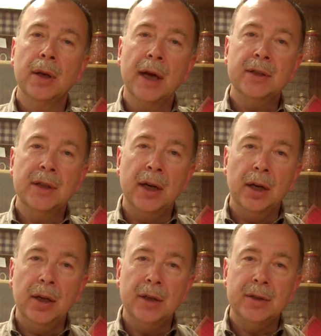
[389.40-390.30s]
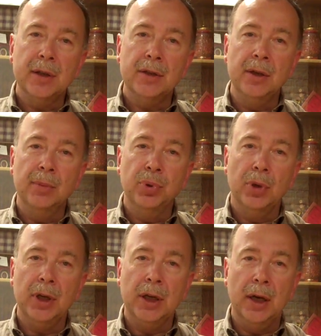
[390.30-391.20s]
Next on our list is the
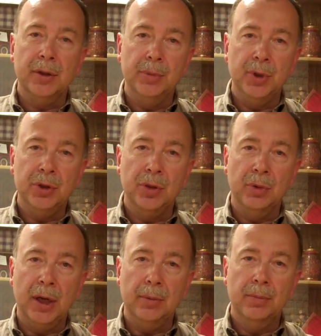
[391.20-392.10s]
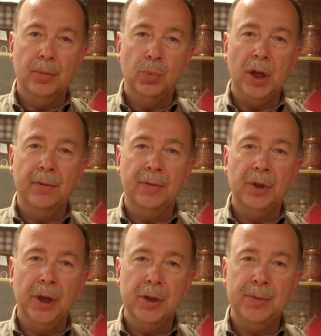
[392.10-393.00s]
employee contribution rate. We have
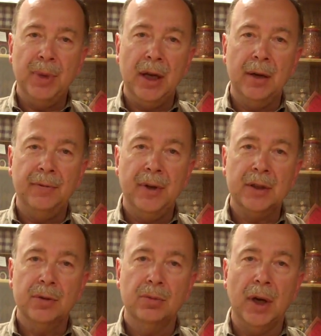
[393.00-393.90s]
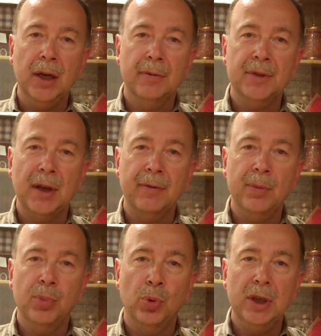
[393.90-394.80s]
for years paid a fixed rate of
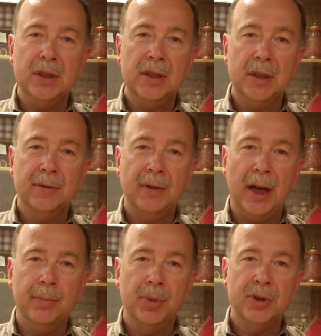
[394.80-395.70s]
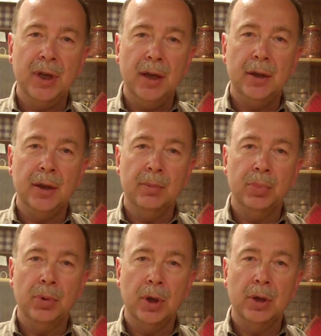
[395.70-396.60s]
7.65%, and the
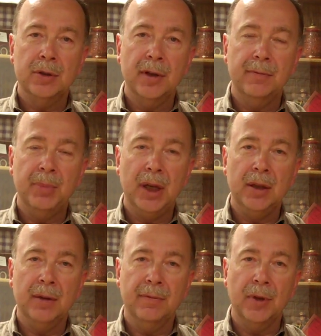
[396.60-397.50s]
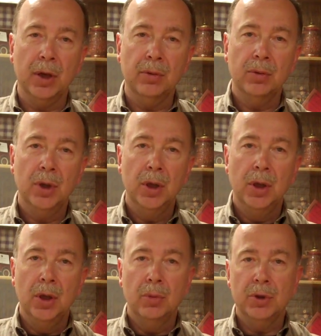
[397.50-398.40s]
employers have paid the float,
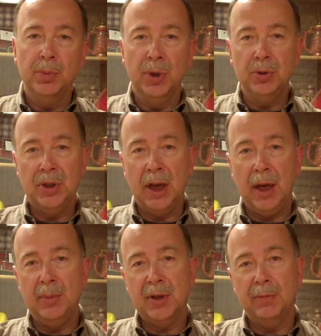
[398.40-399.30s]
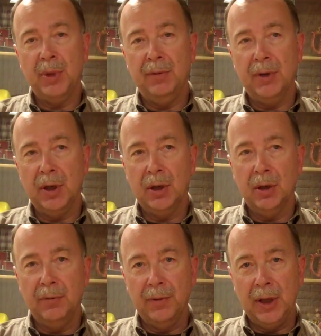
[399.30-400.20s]
which most times have been very
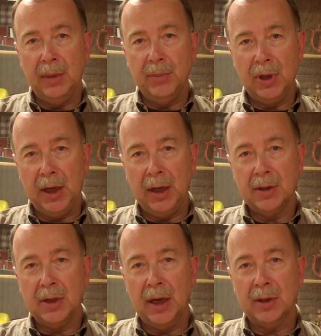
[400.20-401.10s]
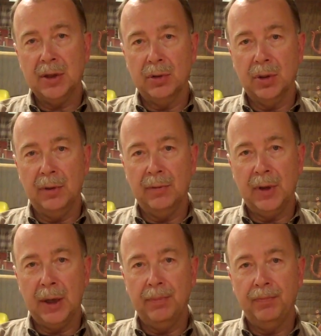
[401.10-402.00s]
good for them. Today it's not so good
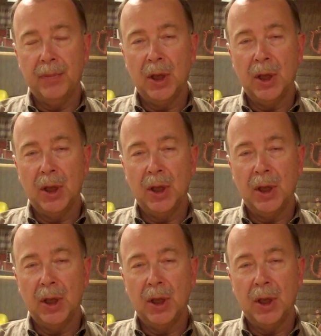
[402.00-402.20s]
for them.